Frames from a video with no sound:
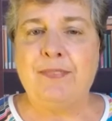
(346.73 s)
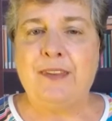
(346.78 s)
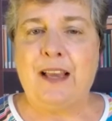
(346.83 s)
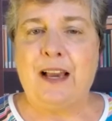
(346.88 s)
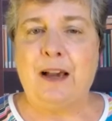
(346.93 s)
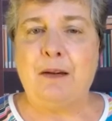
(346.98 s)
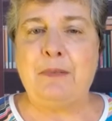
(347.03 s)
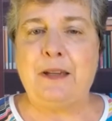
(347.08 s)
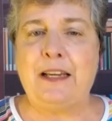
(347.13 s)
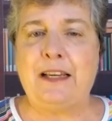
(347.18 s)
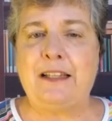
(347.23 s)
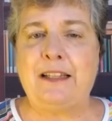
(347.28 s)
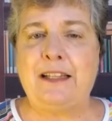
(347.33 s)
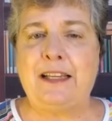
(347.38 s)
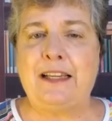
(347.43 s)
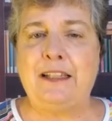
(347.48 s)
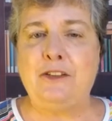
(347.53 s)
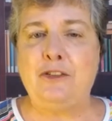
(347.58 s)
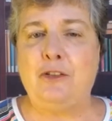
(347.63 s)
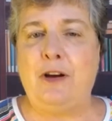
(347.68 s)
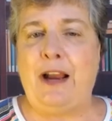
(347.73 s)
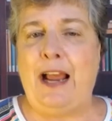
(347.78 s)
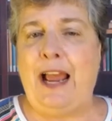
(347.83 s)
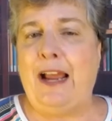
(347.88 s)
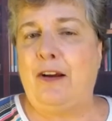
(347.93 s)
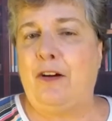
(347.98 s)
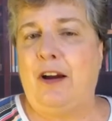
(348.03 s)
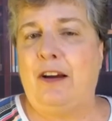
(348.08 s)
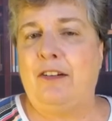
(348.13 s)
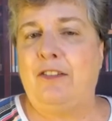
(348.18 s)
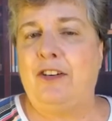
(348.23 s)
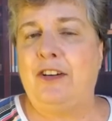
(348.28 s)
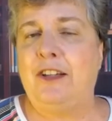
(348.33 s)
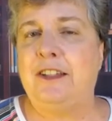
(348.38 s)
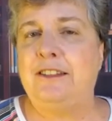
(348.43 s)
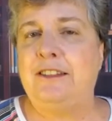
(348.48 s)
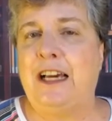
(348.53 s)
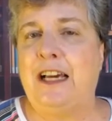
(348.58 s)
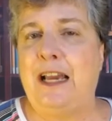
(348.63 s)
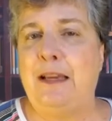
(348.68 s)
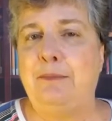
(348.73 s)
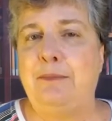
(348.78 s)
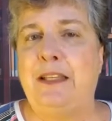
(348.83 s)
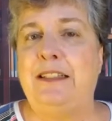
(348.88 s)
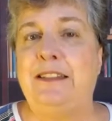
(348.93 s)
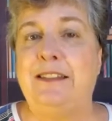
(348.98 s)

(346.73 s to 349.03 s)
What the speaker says: I'm going to click and drag, or I could have typed in